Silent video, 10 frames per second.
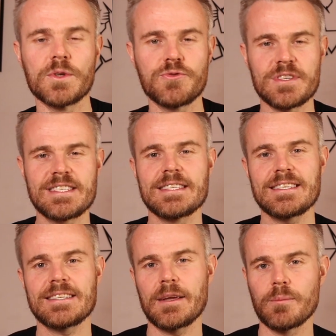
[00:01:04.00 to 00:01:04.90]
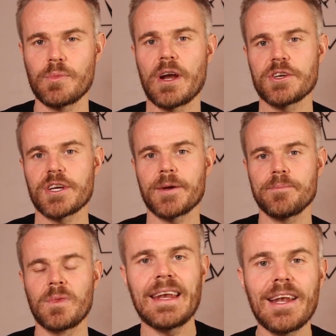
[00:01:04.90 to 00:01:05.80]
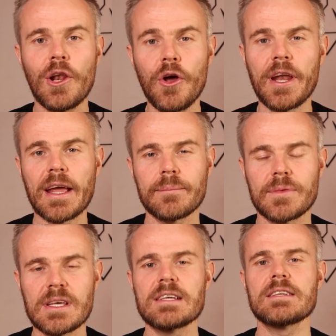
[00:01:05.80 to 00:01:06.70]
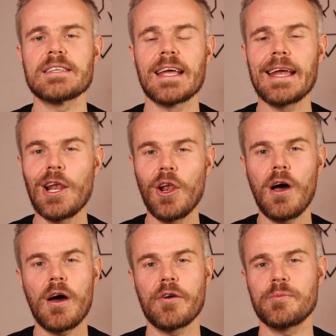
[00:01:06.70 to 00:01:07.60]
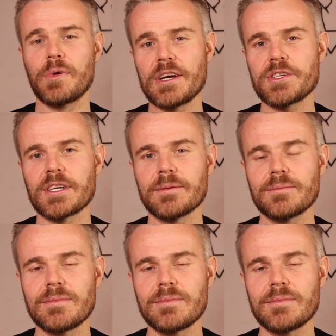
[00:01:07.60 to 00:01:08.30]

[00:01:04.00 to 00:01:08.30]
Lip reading: was resisting pressure. And in learning, there's a lot of pressure.